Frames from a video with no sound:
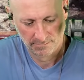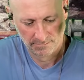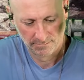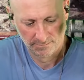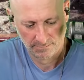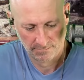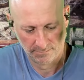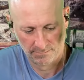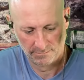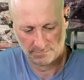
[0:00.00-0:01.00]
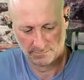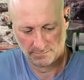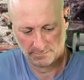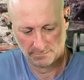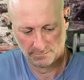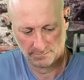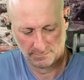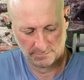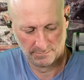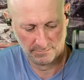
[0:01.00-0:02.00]

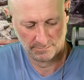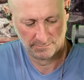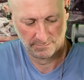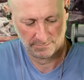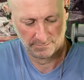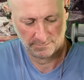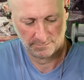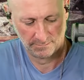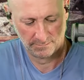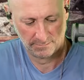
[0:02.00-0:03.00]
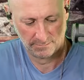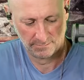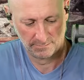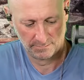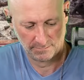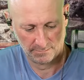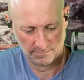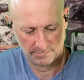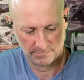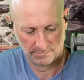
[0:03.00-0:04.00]

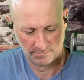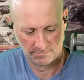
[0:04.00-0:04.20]
(not speaking)